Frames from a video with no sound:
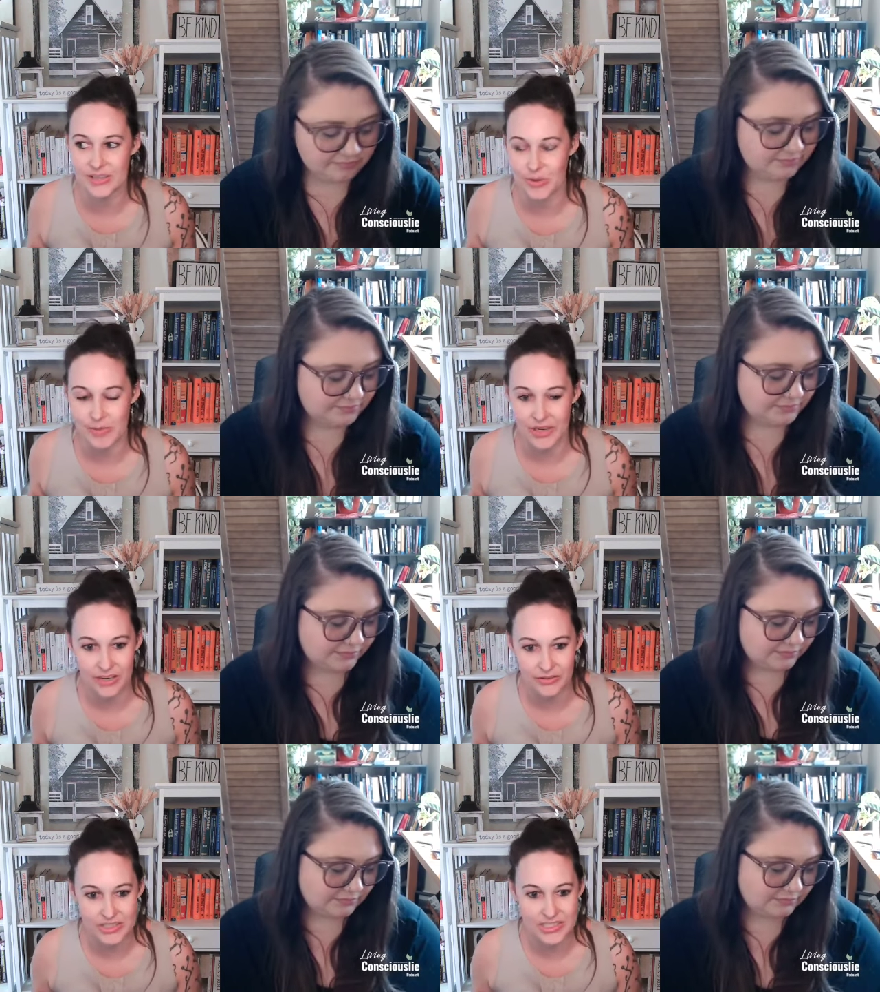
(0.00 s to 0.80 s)
Speaker 1: mm. that we make
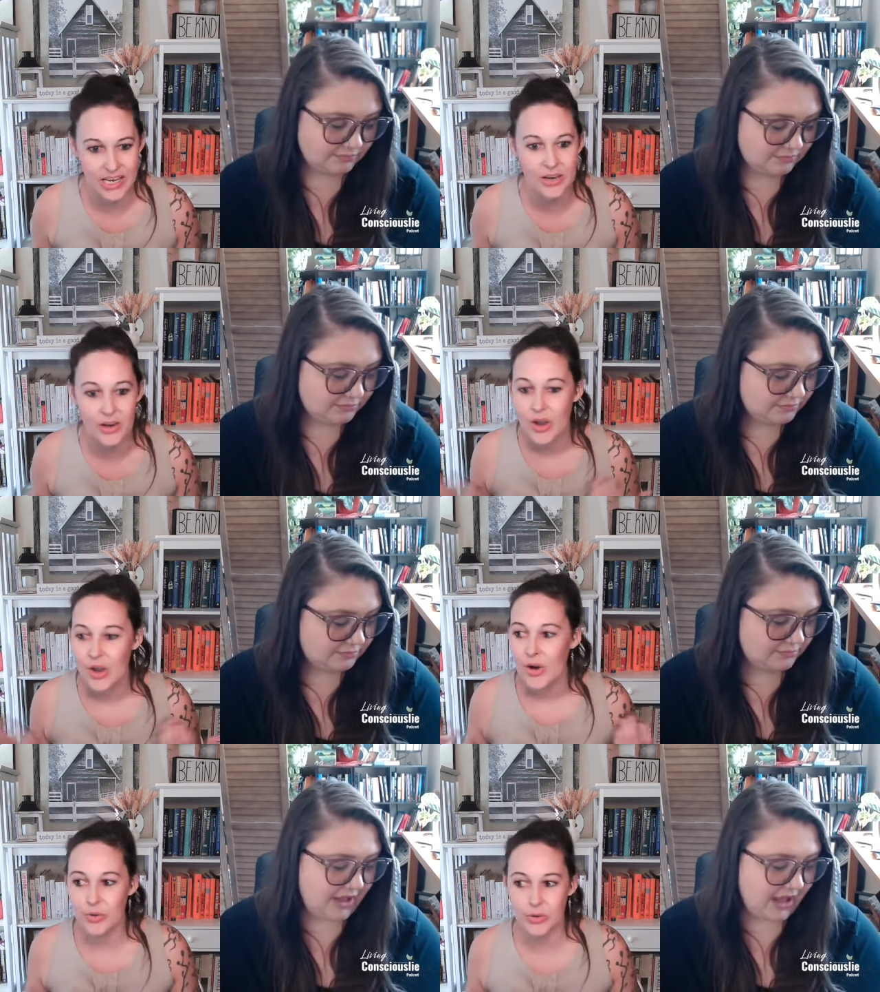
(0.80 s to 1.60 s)
every day,
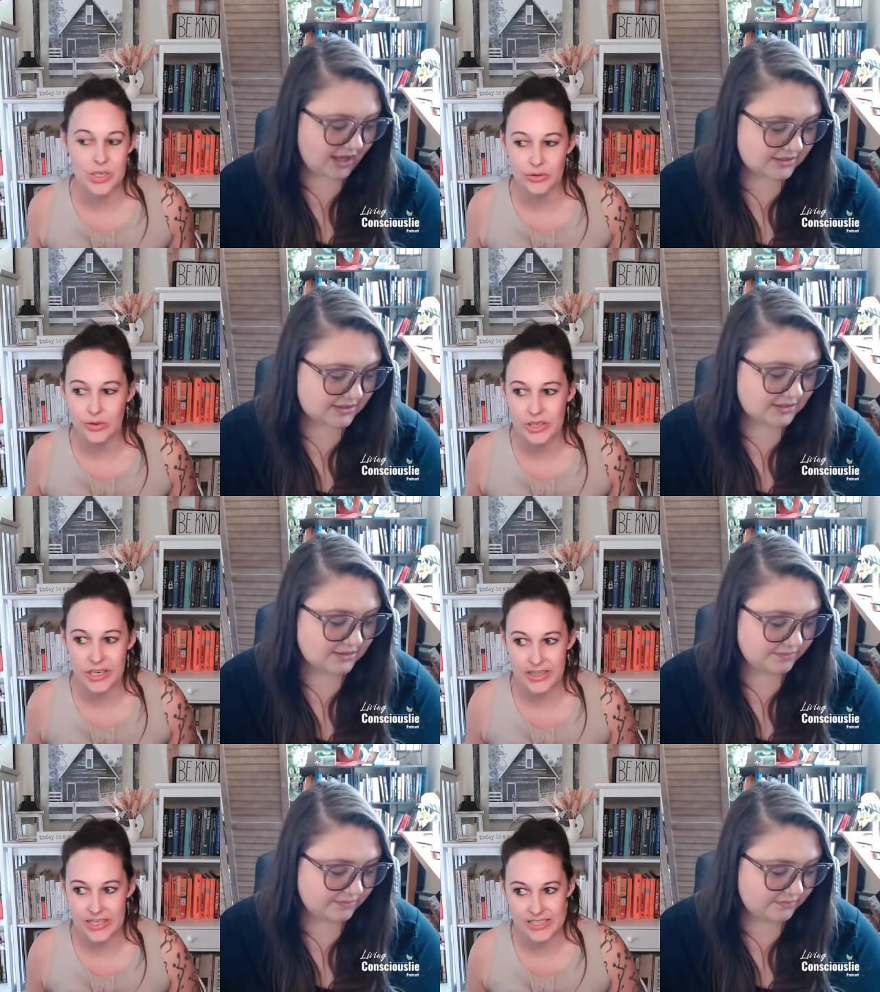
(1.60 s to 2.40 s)
where yes. you look
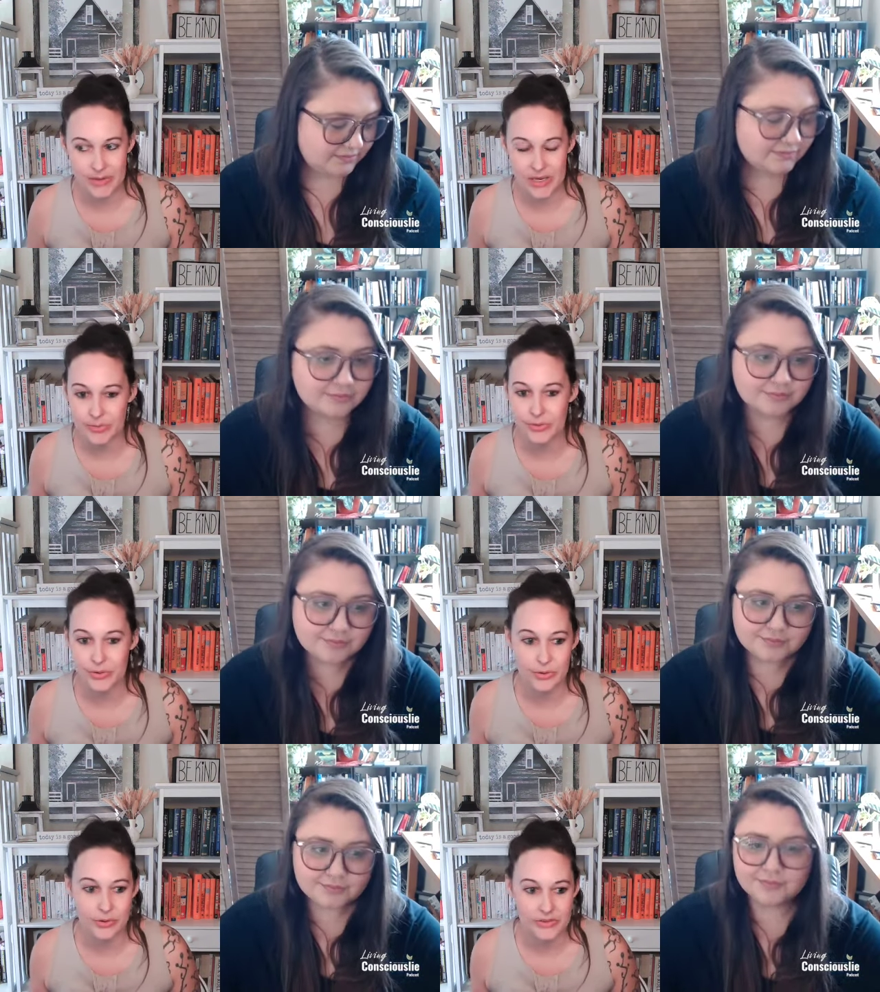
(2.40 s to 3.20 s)
at these people
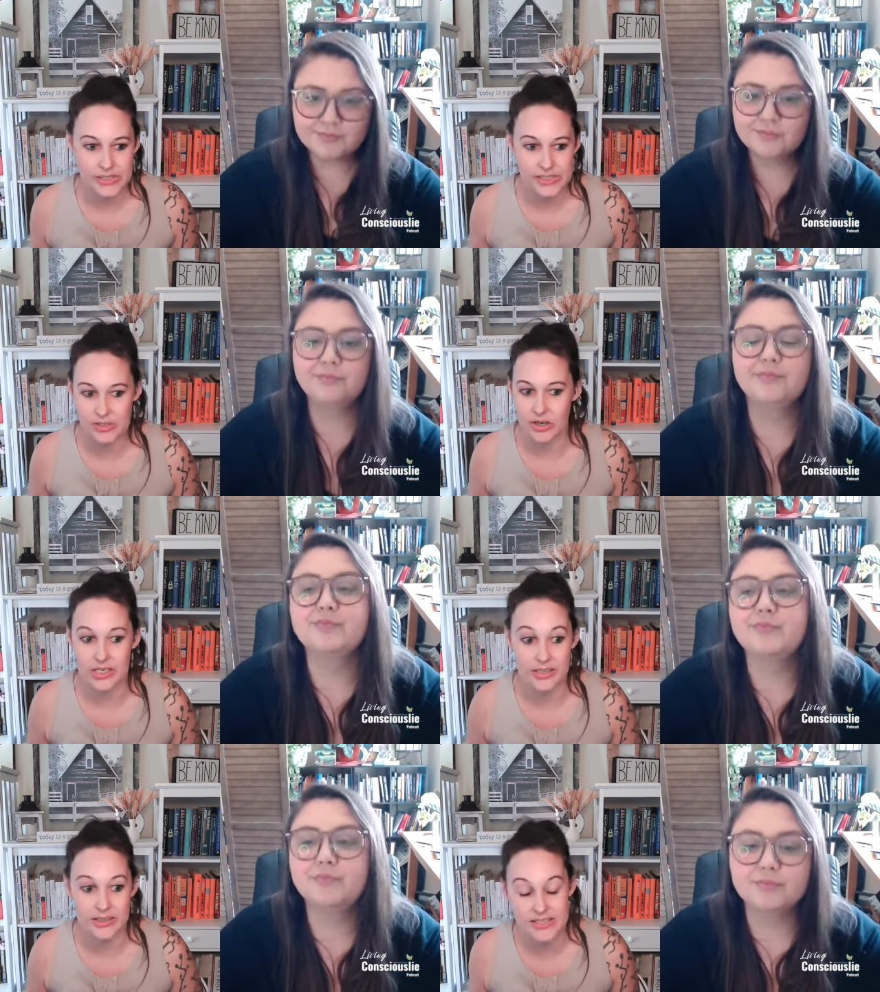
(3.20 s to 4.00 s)
who have
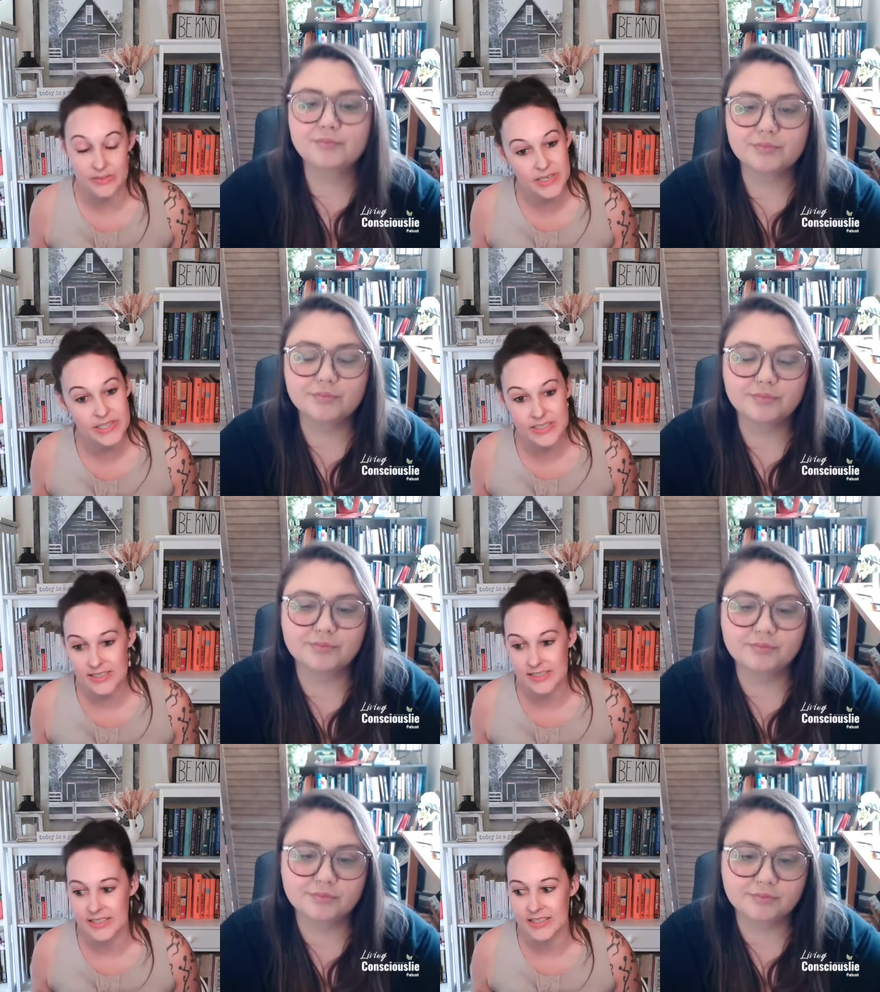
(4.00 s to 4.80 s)
started these
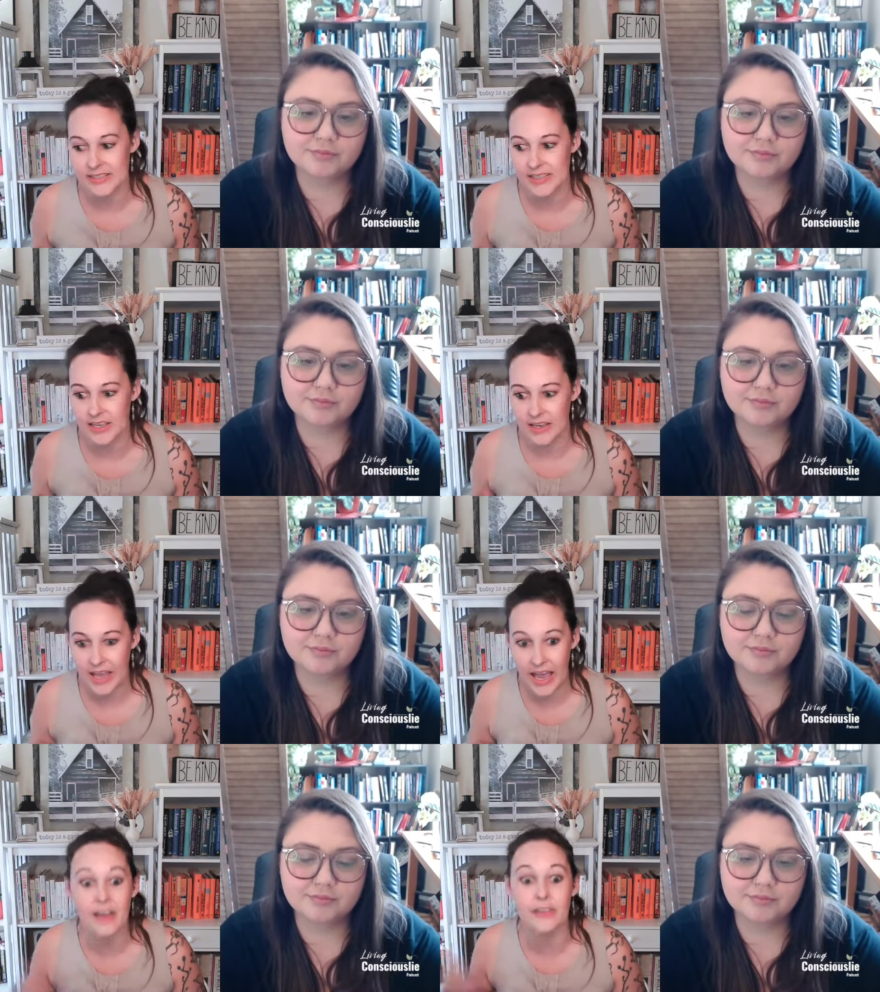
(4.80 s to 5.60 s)
businesses that
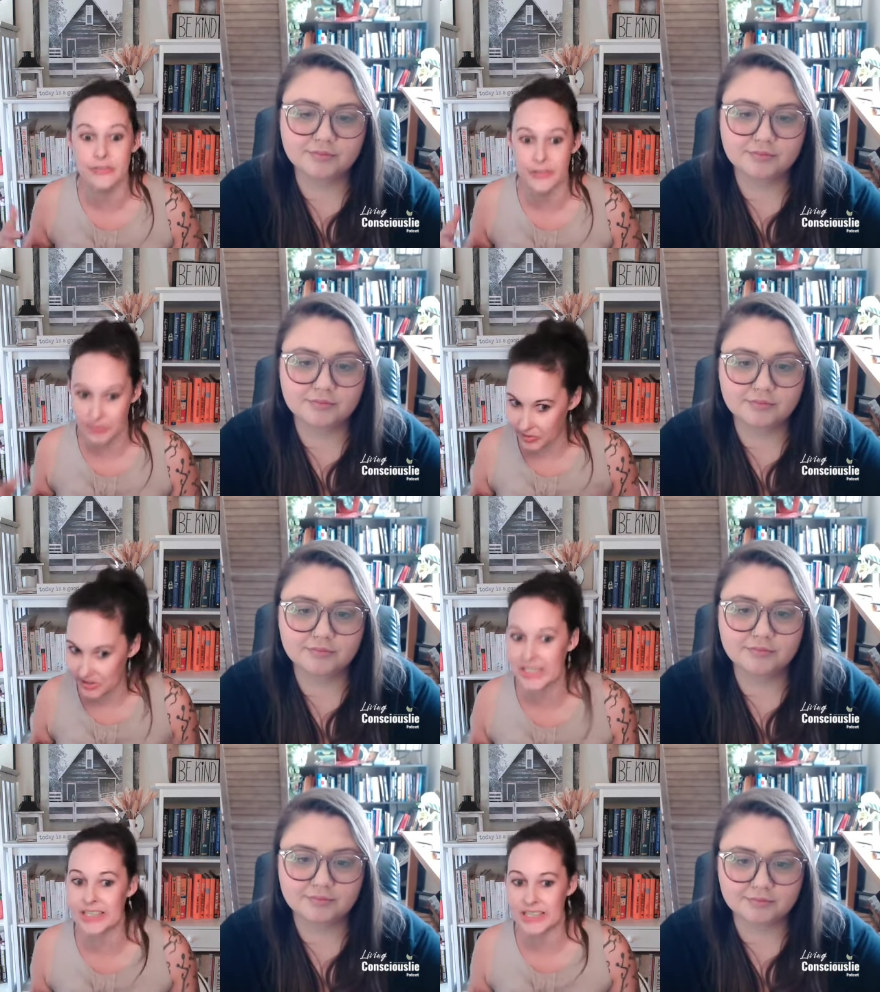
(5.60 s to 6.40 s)
have
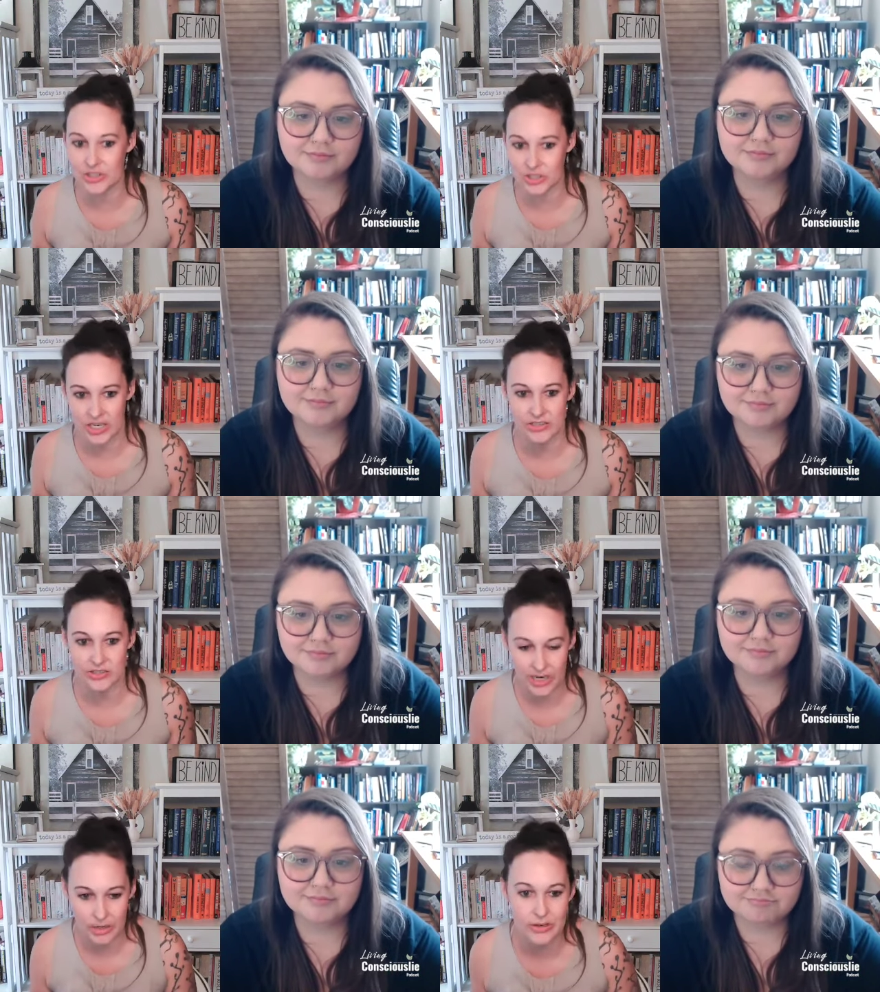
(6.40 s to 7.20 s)
completely
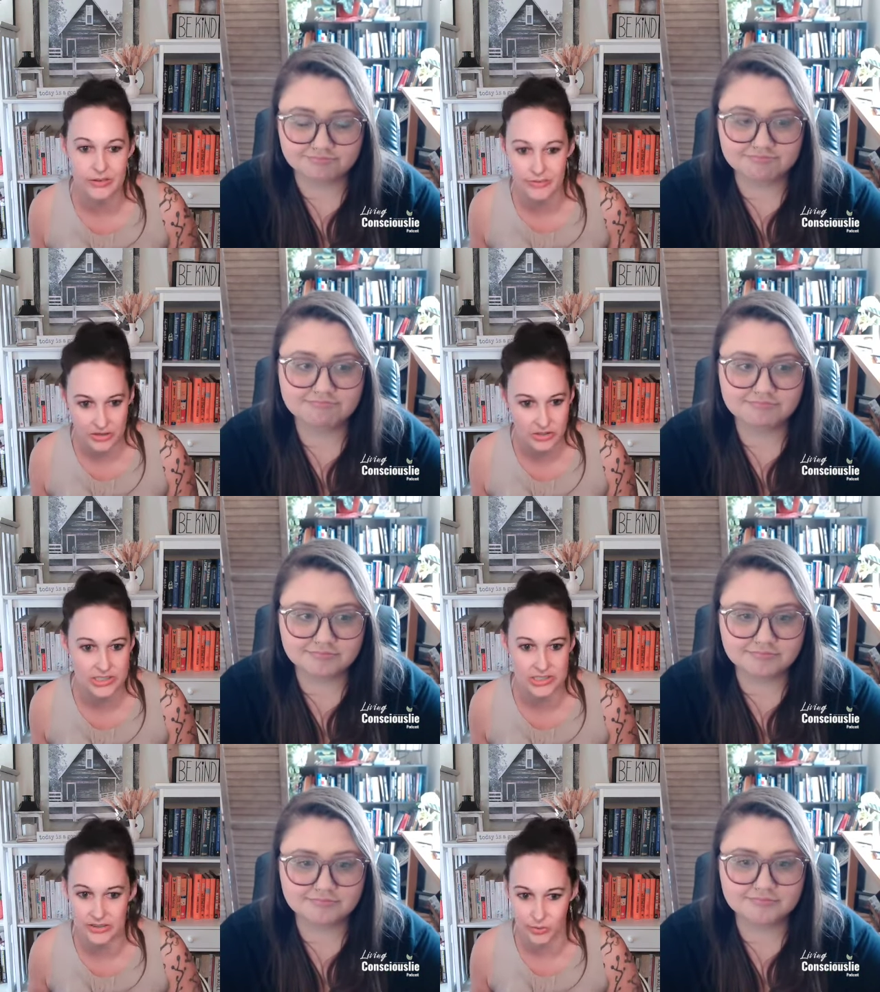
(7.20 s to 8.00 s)
changed how we
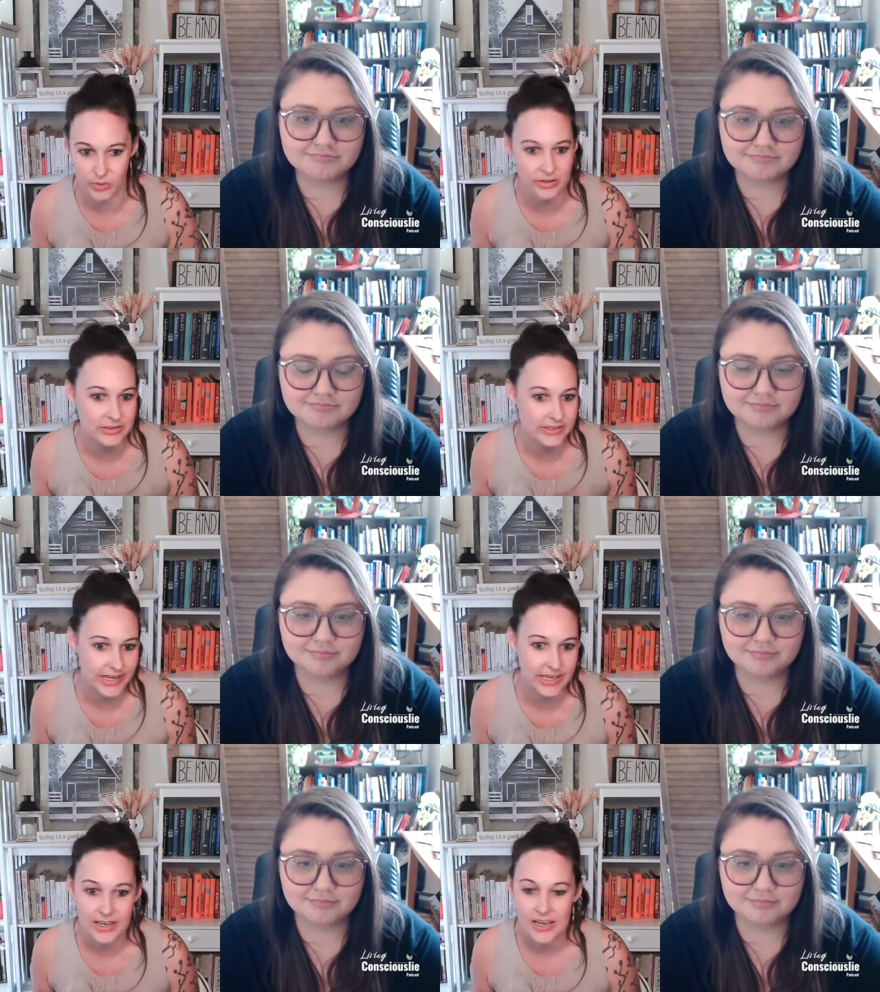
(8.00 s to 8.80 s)
function in the world.
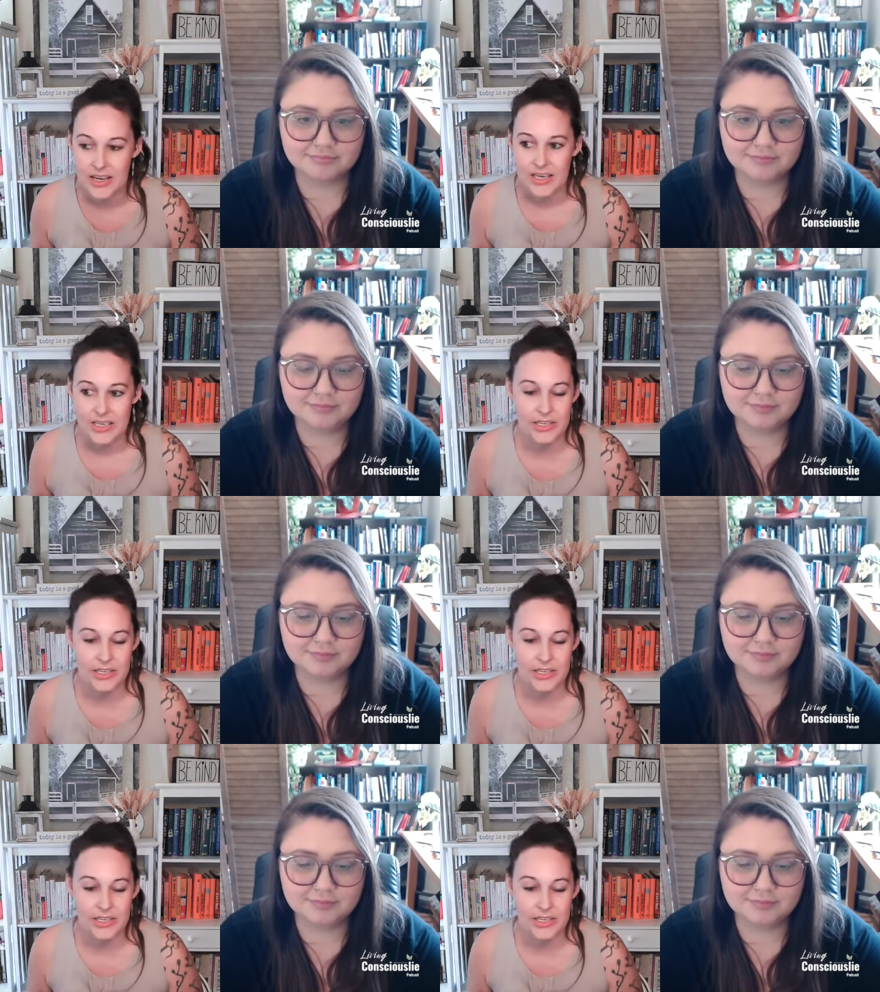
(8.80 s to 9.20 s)
Like, mm-hmm.